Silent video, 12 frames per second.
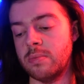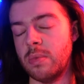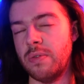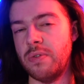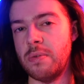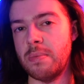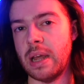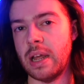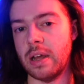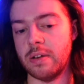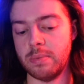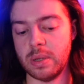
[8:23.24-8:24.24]
if you may
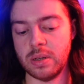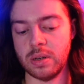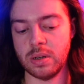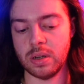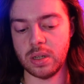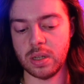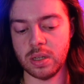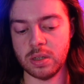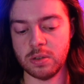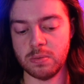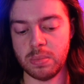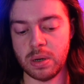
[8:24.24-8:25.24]
have been
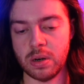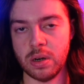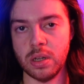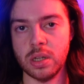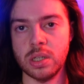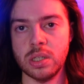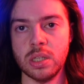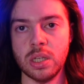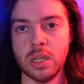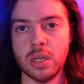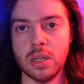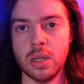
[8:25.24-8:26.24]

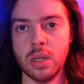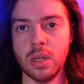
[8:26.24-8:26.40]
experiencing